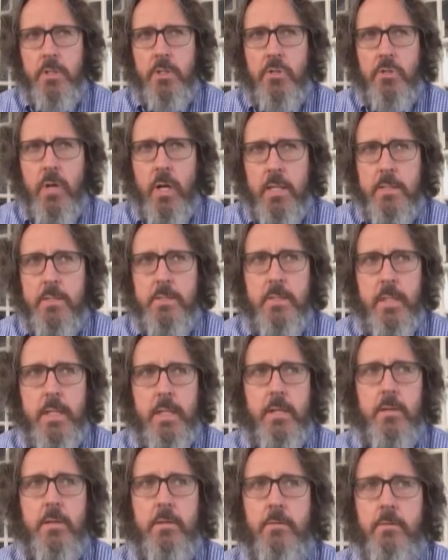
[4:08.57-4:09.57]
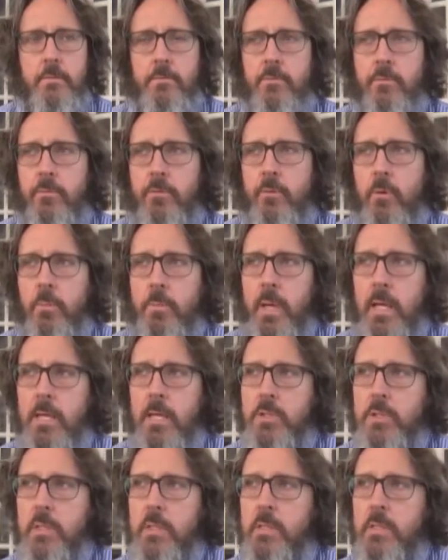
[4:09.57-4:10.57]
translator for
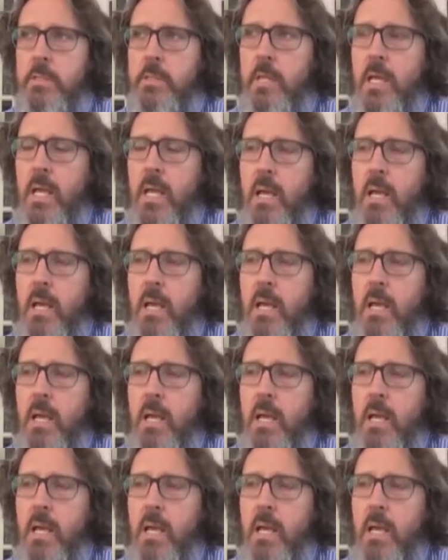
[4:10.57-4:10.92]
patients,